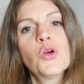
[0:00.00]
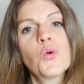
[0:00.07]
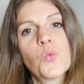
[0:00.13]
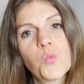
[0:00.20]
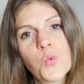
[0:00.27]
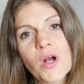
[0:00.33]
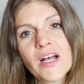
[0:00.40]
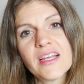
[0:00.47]

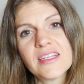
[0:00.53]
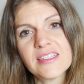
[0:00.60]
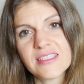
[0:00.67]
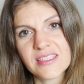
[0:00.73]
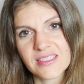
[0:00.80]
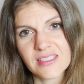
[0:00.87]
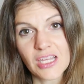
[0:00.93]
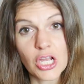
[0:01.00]

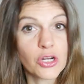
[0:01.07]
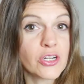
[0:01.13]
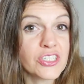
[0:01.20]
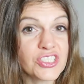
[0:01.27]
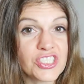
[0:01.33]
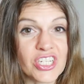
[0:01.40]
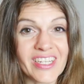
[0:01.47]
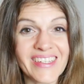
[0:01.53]
was a
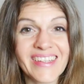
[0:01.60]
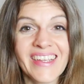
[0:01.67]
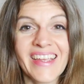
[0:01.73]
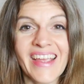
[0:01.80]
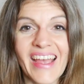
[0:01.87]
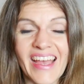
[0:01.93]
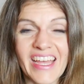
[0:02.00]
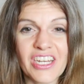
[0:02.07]
Christian
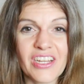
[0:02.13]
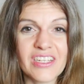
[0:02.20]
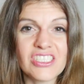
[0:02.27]
and